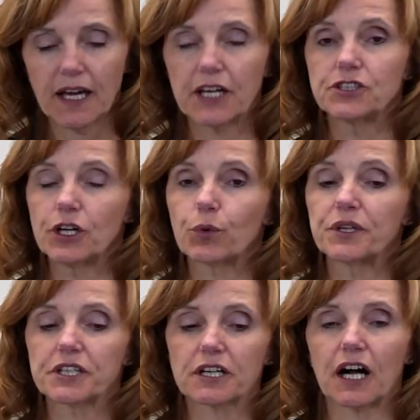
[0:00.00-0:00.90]
And know when
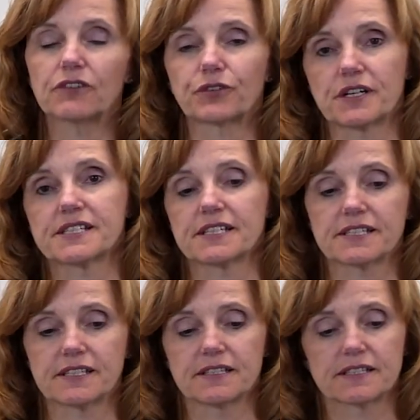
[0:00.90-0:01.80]
to call for
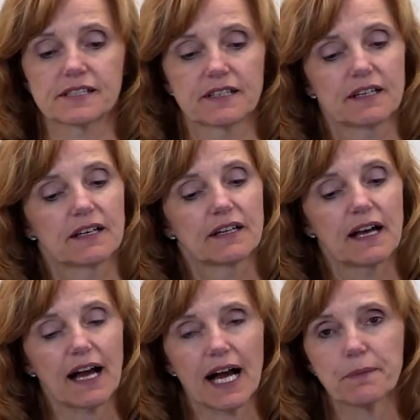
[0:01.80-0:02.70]
assistance.
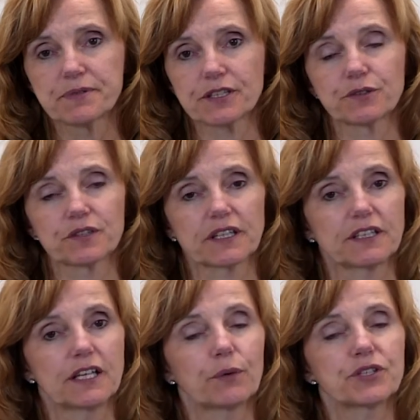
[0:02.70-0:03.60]
Absolutely.
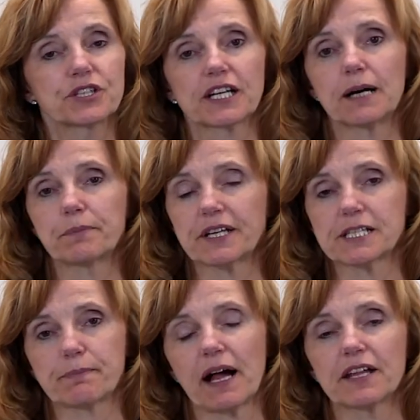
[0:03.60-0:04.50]
Know what your company's
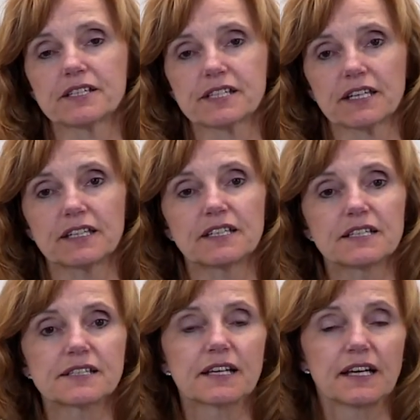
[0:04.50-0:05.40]
policy
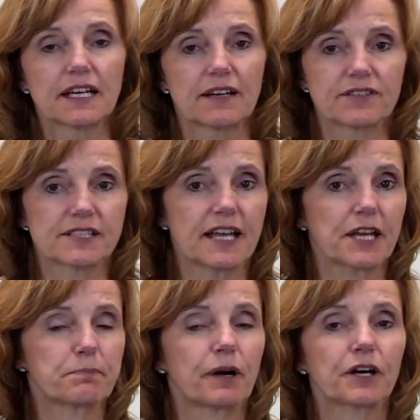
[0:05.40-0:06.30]
is. If it's not
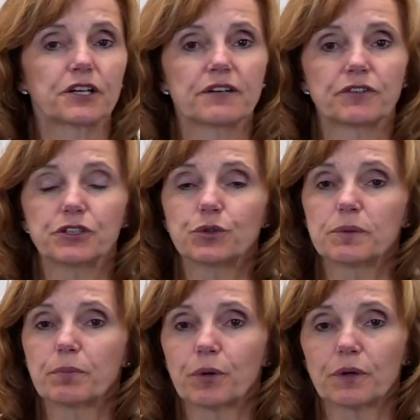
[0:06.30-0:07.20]
a part of your
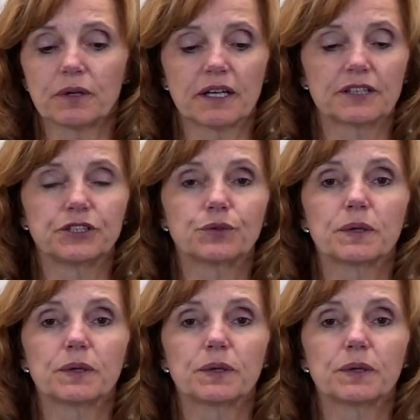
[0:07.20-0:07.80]
new